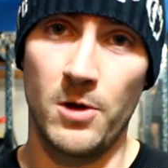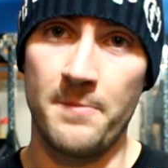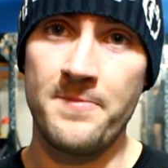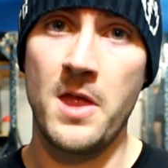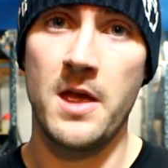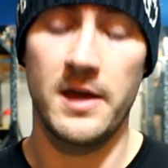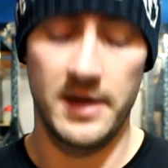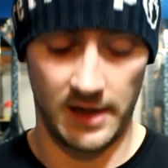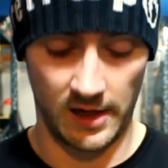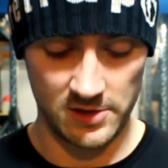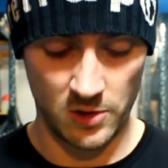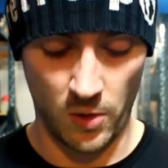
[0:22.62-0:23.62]
one
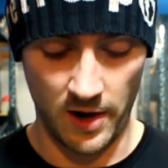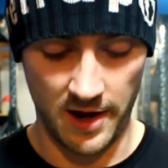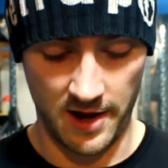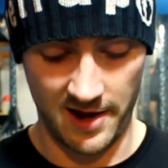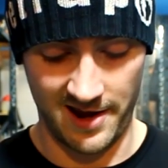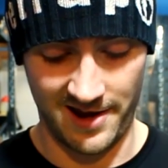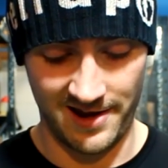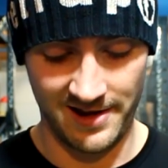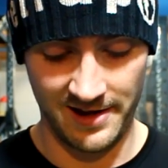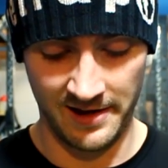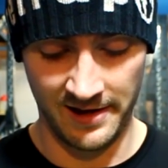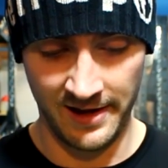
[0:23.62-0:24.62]
is
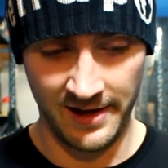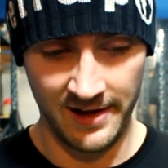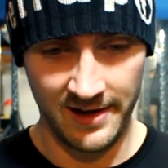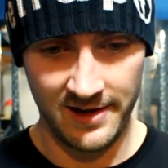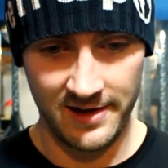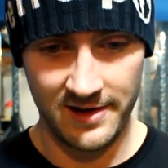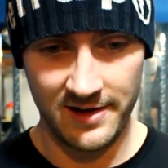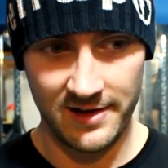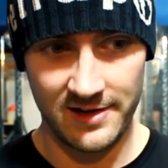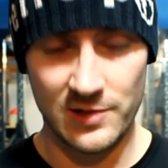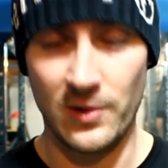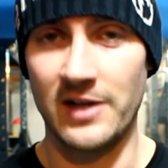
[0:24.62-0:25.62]

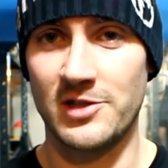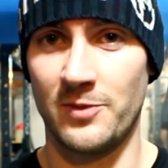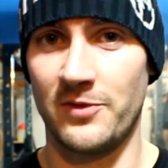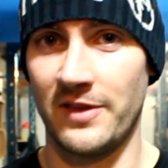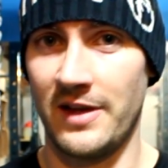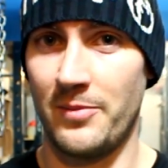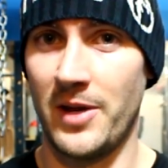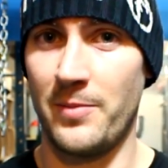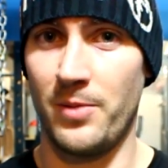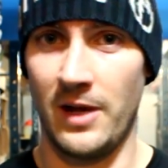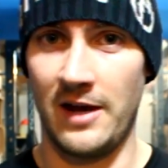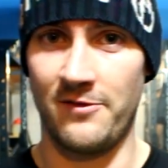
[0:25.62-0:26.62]
it's quite something that
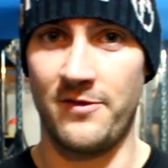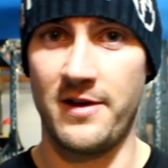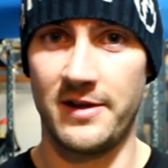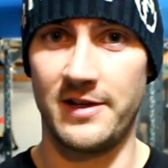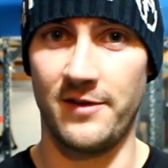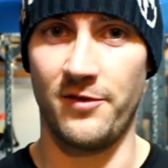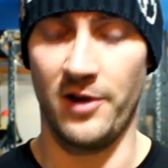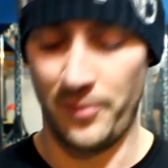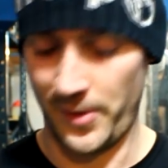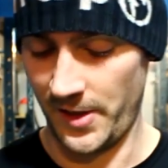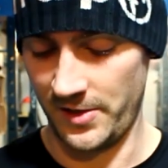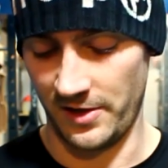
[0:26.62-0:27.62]
people have different
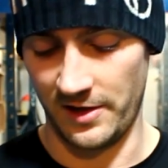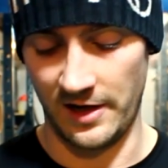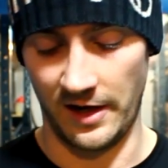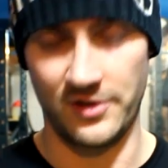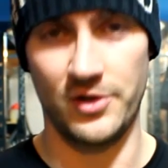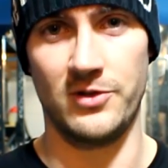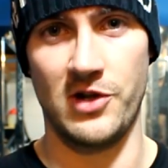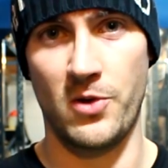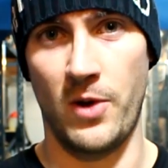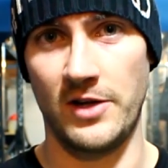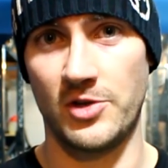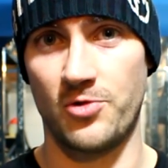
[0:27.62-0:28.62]
opinions on, and it's usually
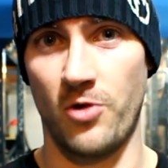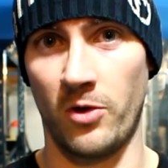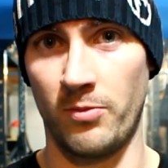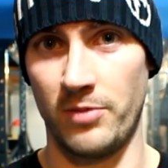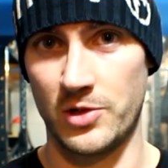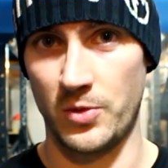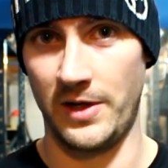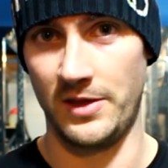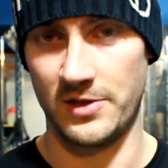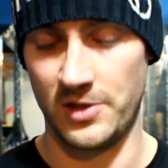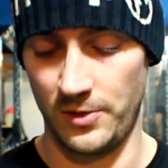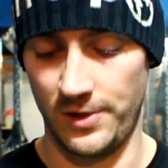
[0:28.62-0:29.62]
quite strong between
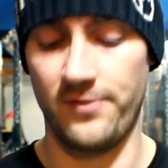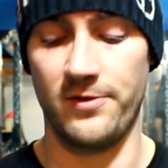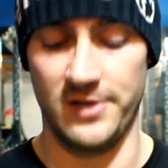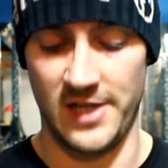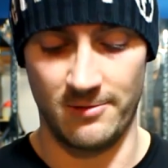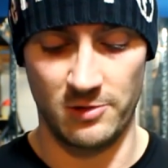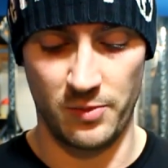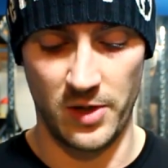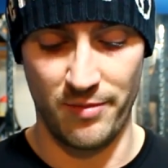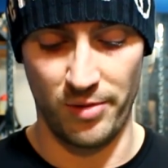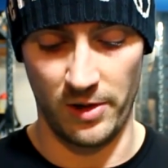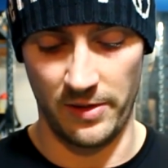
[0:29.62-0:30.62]
the two different types of
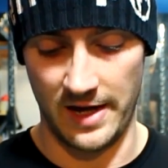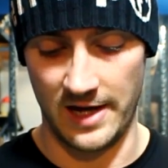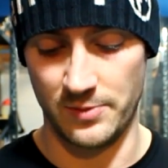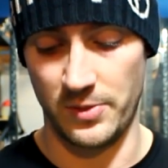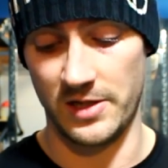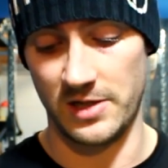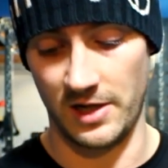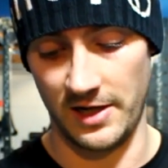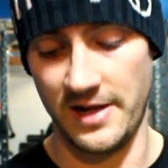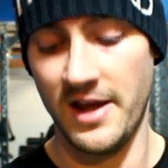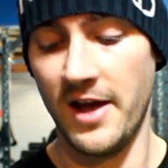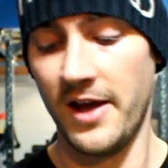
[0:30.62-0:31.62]
people, and that is
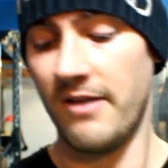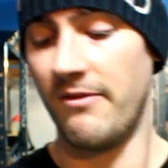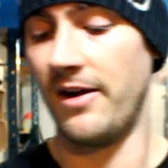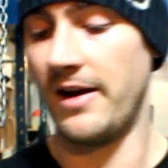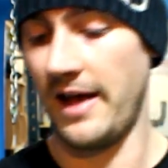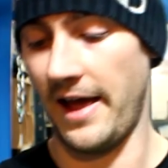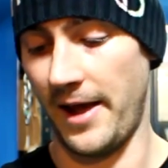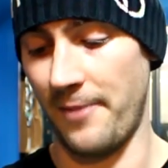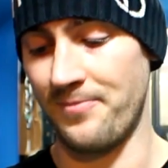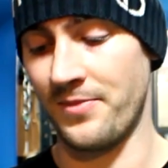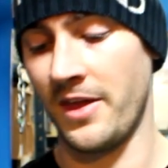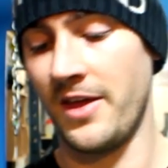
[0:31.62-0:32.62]
basically,
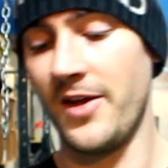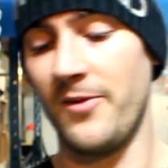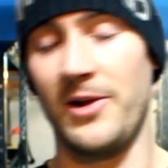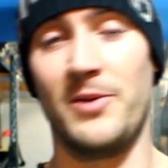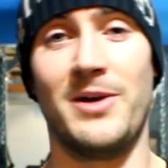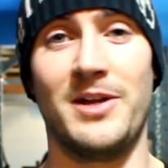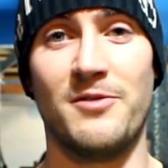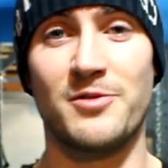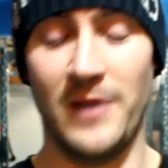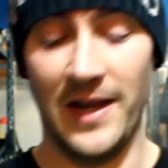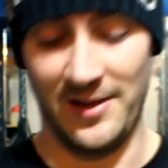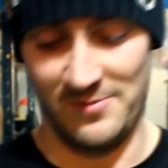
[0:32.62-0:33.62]
well, the way you've
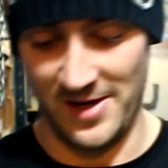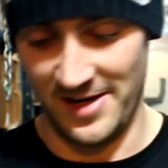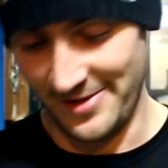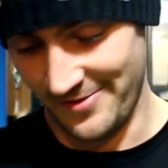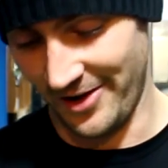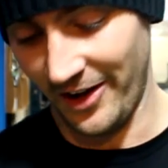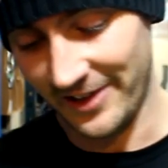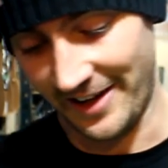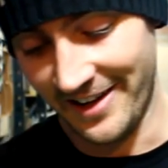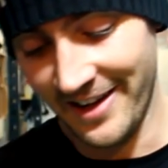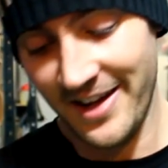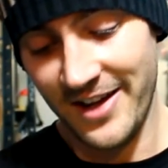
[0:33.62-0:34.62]
spelled it, mate, you've called
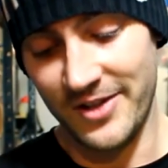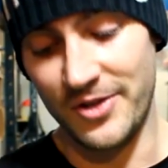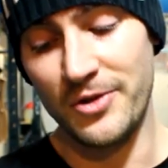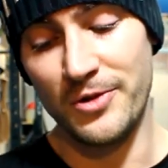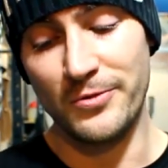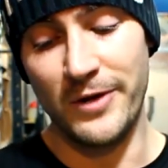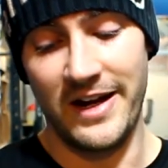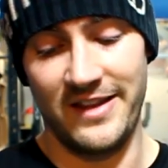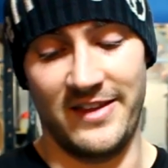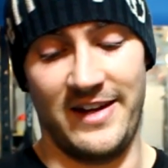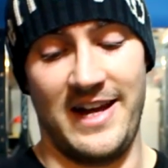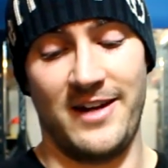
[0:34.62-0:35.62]
it, do you
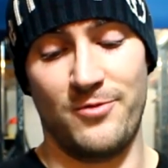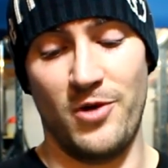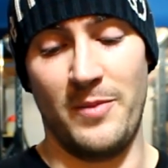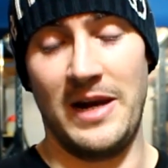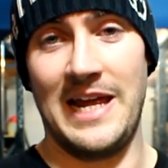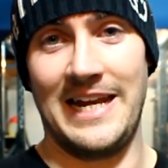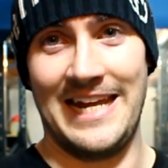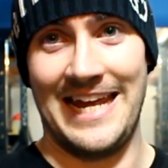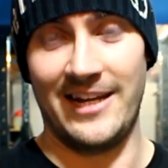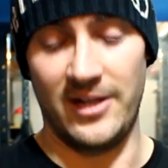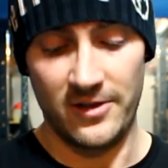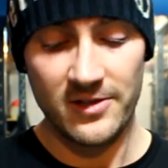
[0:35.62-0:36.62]
rate the Nike
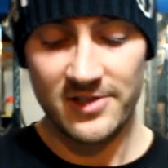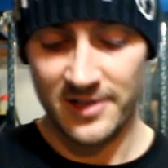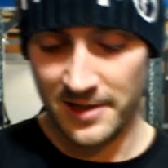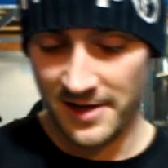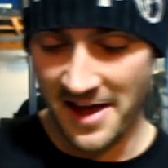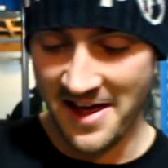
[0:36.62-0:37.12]
Romaleos?